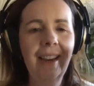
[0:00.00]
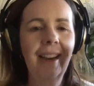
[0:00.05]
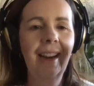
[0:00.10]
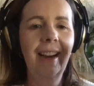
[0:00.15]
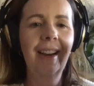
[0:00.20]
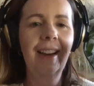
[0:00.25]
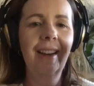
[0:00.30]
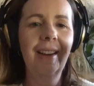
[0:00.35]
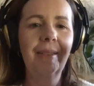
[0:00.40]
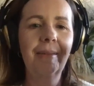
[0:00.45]

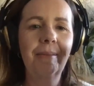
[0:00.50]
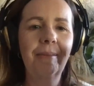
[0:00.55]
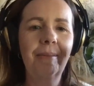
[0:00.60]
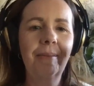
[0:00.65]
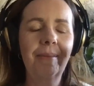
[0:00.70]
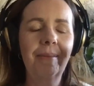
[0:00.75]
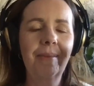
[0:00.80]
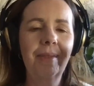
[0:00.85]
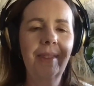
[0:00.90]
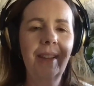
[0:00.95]

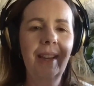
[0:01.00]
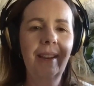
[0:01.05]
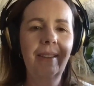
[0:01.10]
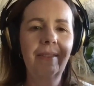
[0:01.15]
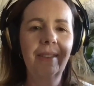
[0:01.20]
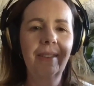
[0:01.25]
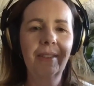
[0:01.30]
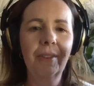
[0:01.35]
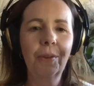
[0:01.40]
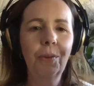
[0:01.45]
they have
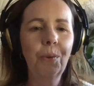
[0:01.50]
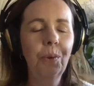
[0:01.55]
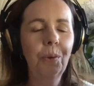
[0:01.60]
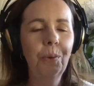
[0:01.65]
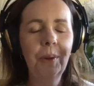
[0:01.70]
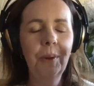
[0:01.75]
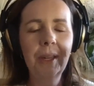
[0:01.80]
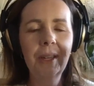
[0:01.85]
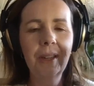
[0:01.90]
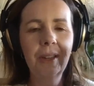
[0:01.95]
cool
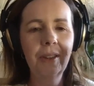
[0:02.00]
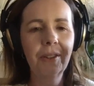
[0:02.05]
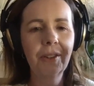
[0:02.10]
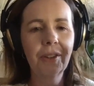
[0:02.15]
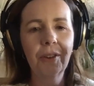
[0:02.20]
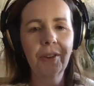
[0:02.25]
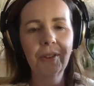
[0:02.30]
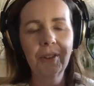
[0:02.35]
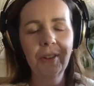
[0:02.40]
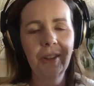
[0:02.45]
windows
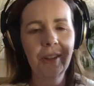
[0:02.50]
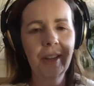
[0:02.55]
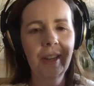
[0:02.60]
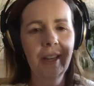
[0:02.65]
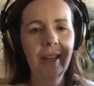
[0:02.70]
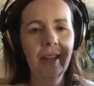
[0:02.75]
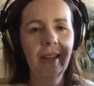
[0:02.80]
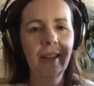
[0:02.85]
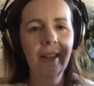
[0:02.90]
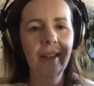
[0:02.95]

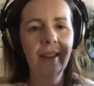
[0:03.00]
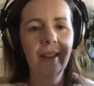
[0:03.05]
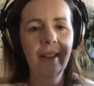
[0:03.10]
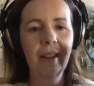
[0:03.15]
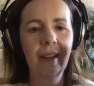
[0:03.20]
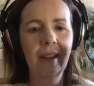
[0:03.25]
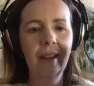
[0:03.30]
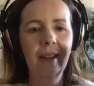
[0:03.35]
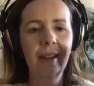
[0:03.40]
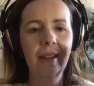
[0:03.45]
overlooking
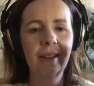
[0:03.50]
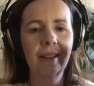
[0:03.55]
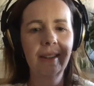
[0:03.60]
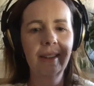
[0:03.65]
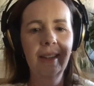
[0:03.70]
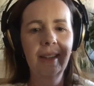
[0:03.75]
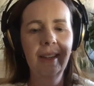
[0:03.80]
the